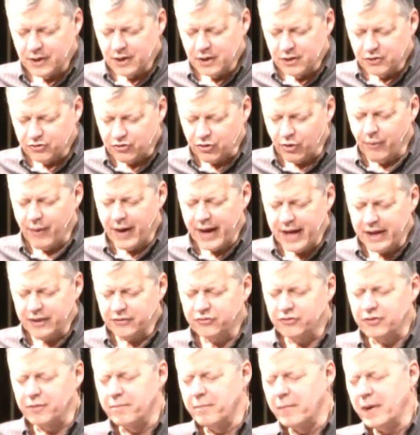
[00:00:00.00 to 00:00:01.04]
so
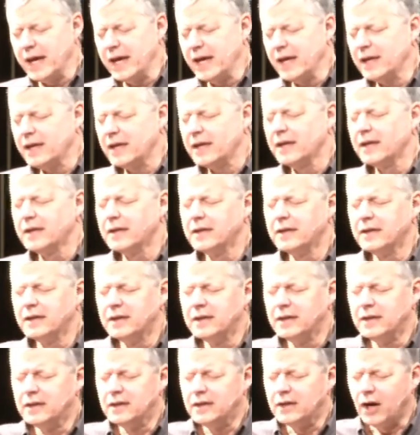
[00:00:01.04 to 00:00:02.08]
as to make
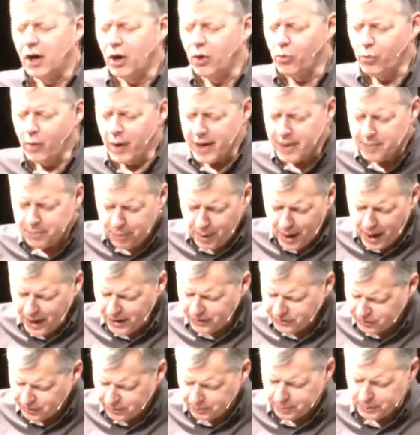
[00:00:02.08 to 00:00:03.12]
a way
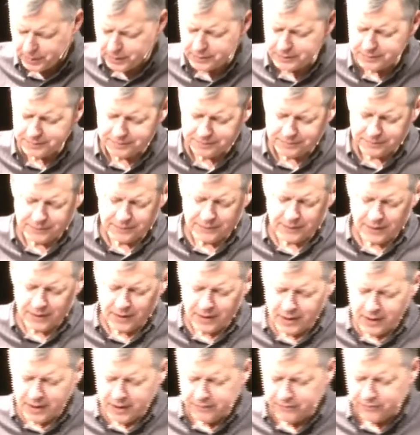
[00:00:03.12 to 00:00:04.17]
possible
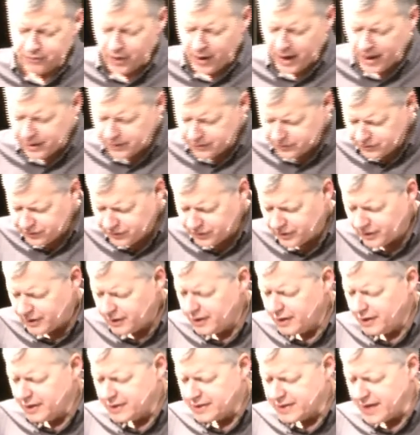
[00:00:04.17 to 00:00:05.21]
for us
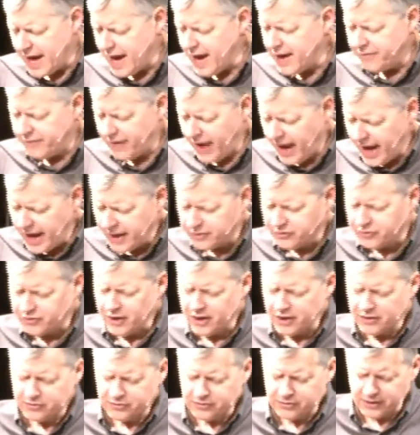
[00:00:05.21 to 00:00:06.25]
to have
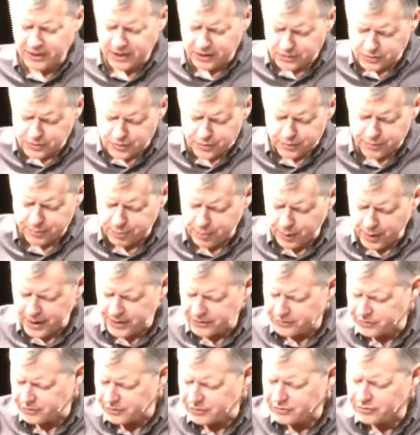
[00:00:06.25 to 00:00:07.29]
access into the
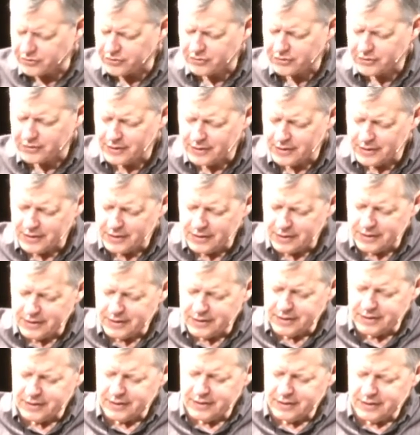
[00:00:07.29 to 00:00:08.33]
presence
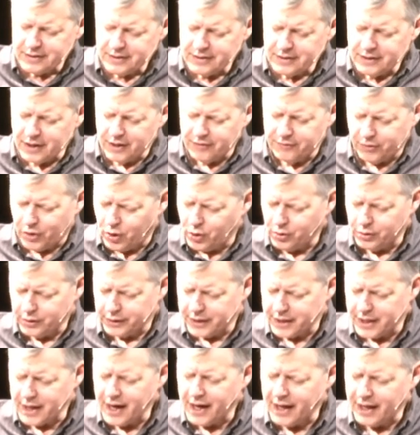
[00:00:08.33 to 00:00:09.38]
of a
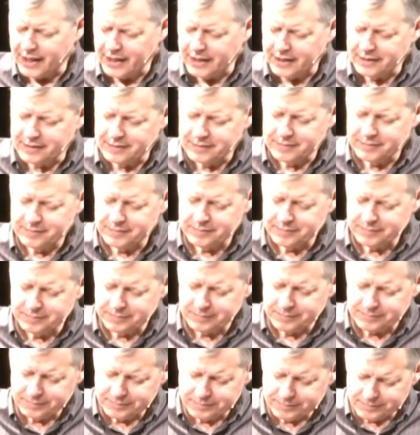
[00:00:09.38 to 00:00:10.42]
holy God
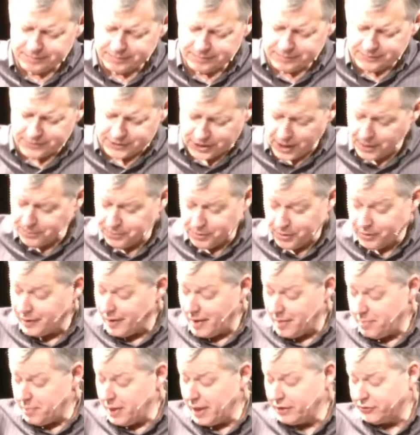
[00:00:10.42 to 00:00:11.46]
something
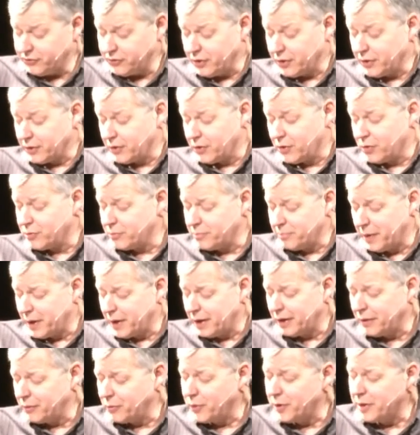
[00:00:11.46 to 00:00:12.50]
that based on our own
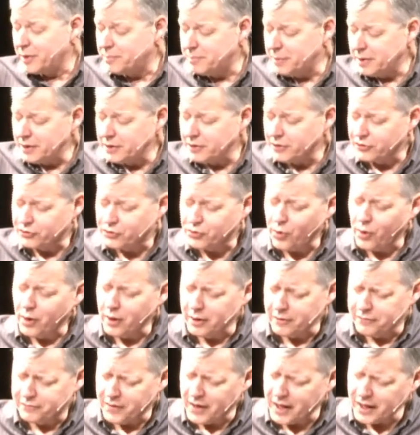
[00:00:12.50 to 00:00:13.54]
merit we had been
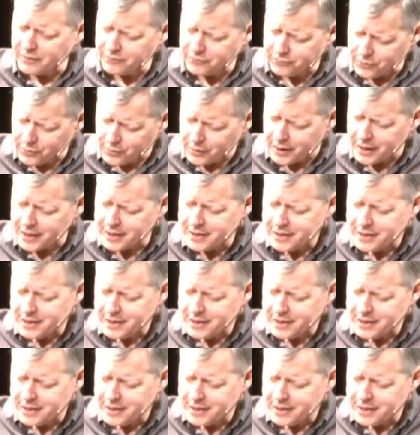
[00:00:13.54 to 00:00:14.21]
disqualified for.